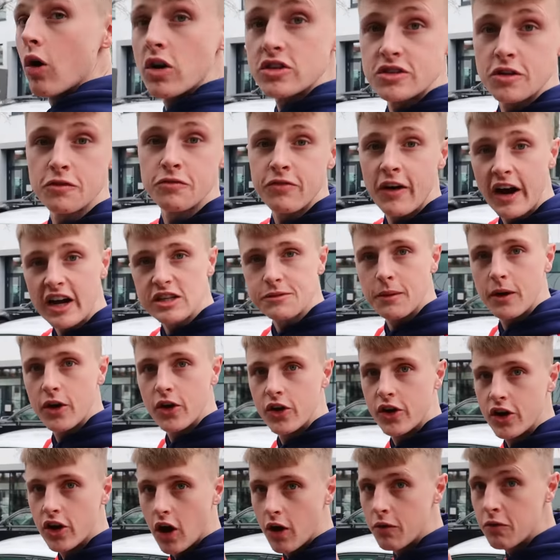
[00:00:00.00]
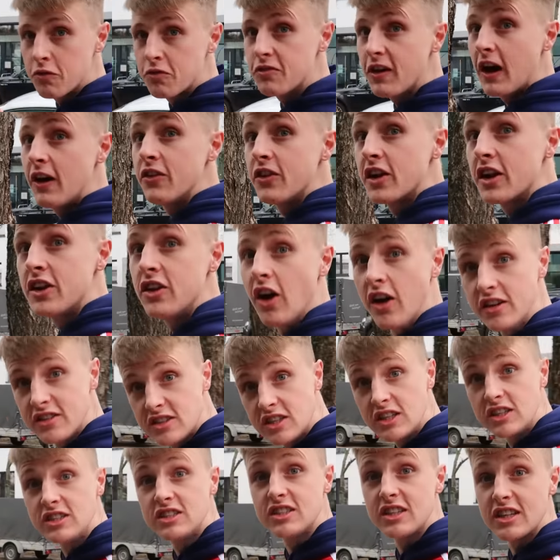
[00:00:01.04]
We've got some facts about Union. Founded in
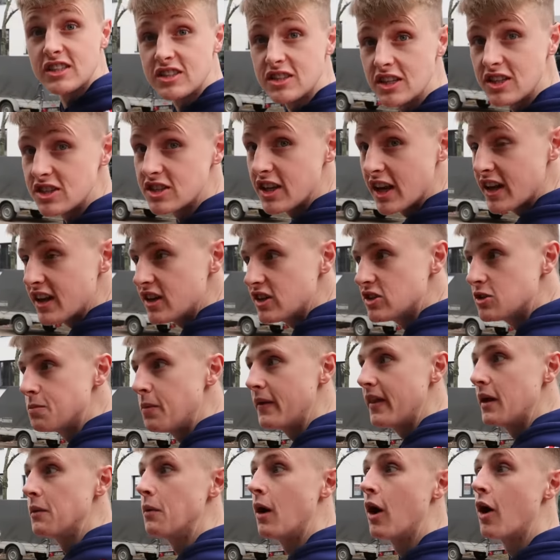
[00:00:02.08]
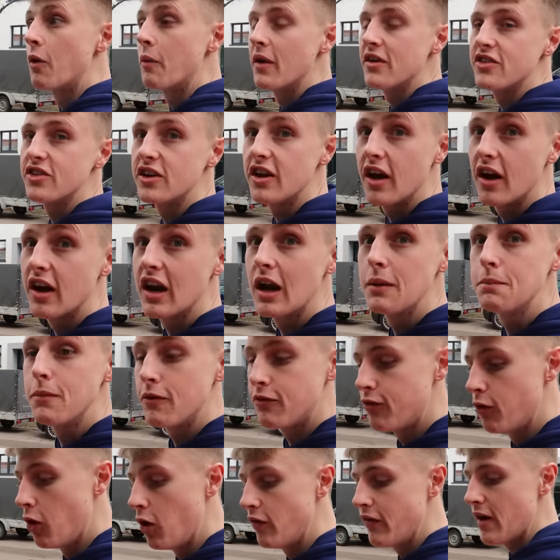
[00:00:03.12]
1966, but they were originally a club
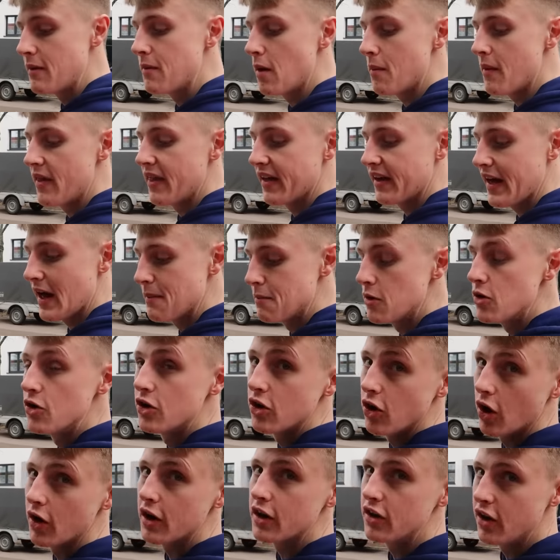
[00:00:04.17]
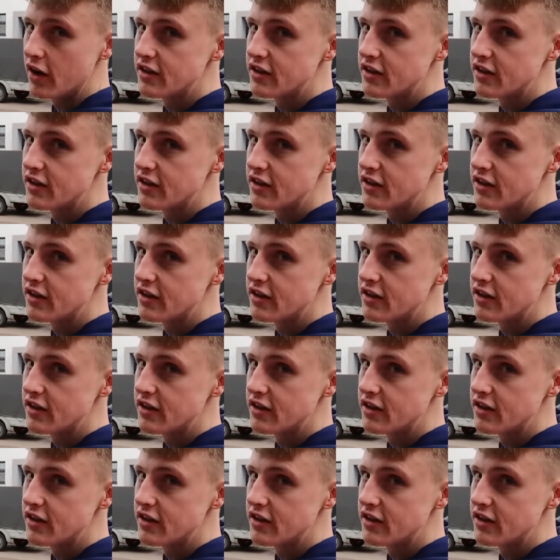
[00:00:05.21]
before then, but they became Union in